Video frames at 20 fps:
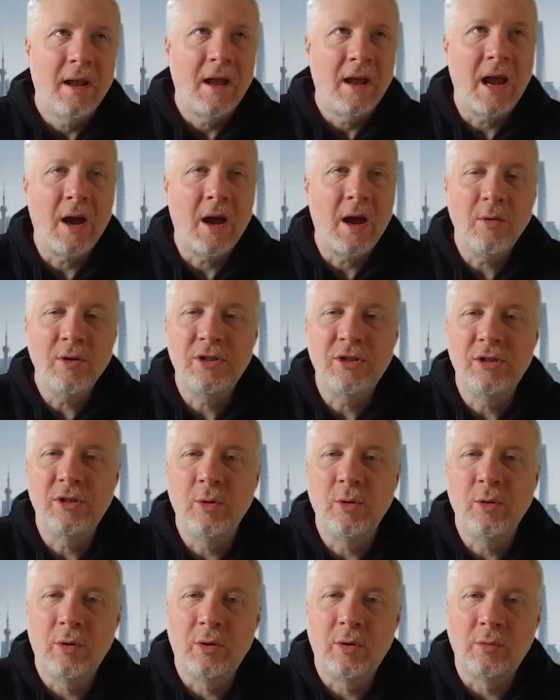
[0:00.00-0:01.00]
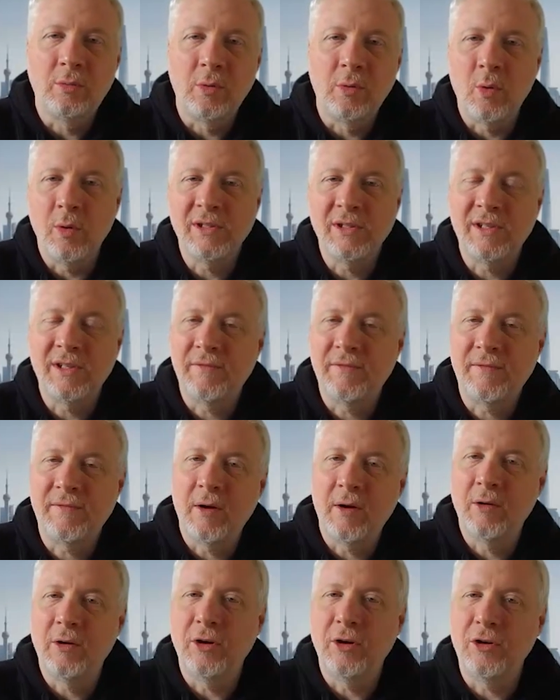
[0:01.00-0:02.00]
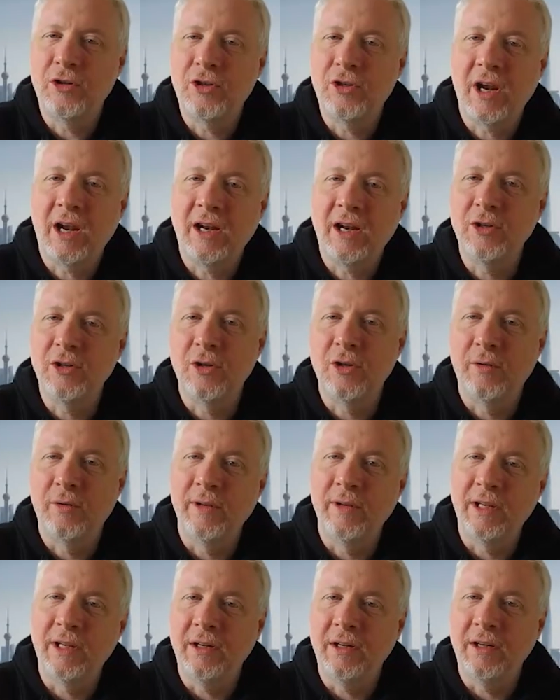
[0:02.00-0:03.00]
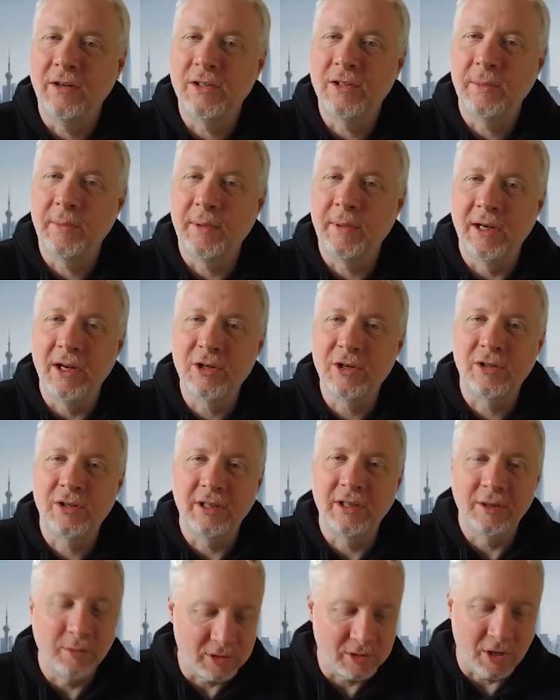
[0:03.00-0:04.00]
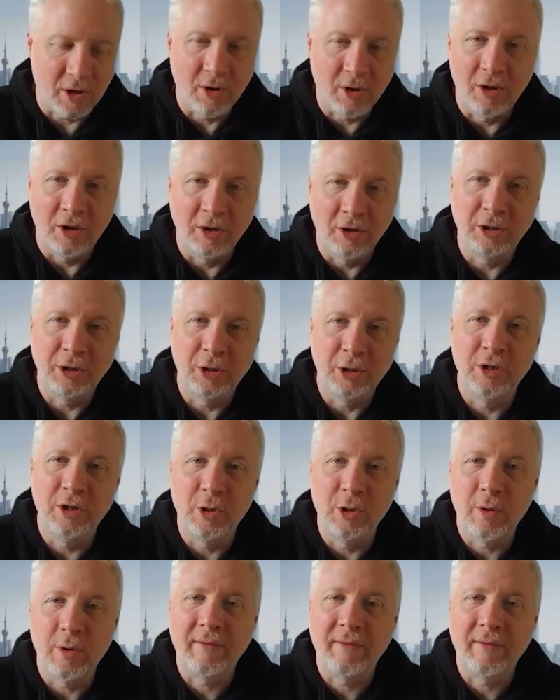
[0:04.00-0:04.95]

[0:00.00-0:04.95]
How has your role as the founder changed over the years? I mean, initially it was all on you to do